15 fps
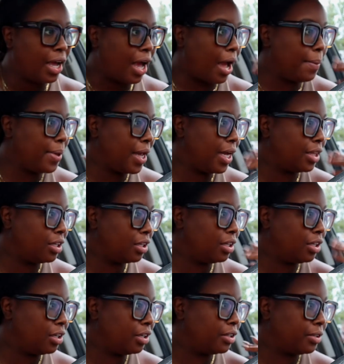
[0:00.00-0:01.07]
I be having
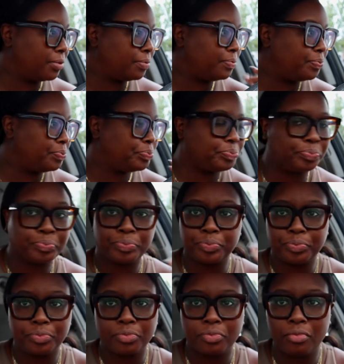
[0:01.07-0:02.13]
to
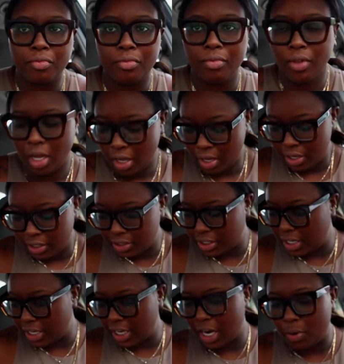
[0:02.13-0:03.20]
um
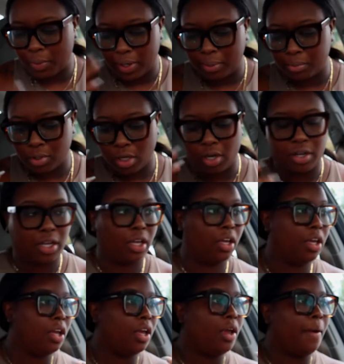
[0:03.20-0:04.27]
take it out when I'm
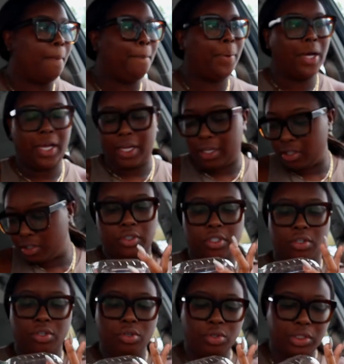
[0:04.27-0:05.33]
talking but
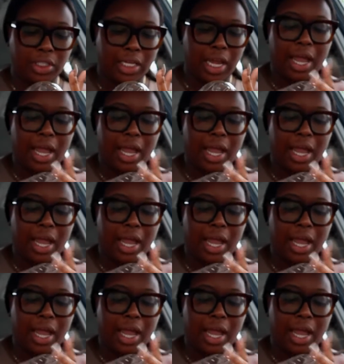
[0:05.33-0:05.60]
so usually